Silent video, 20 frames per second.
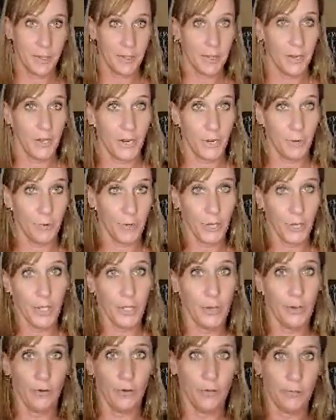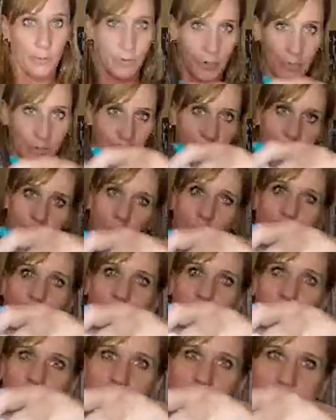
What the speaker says: Here we go, using what we have on the